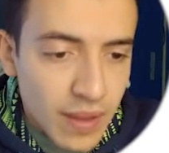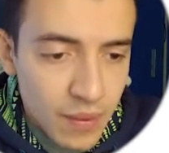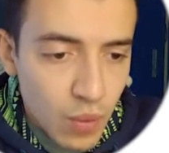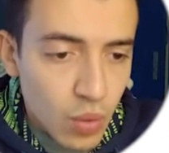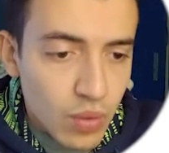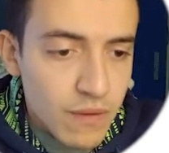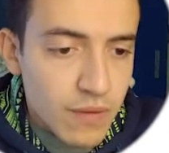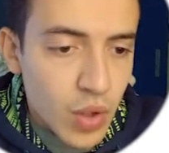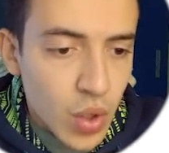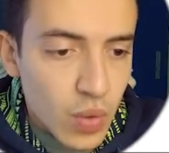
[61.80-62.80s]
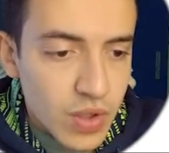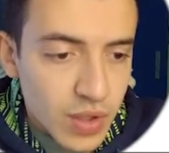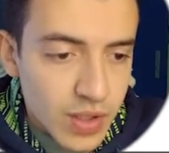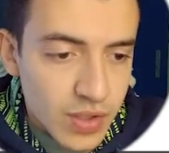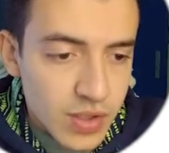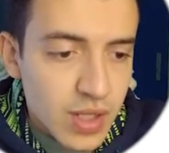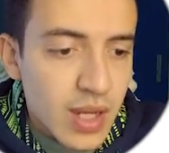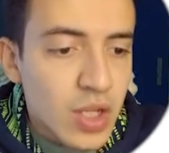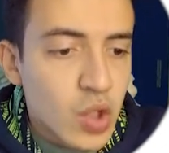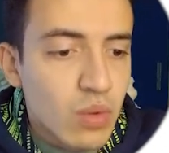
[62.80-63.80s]
and the road photo, as you guys can see,
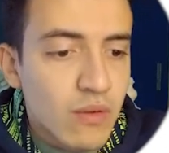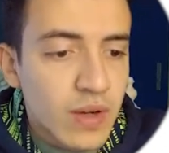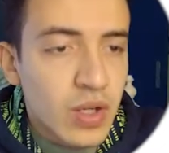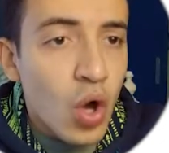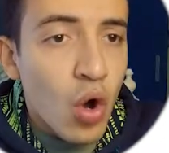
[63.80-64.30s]
and you will find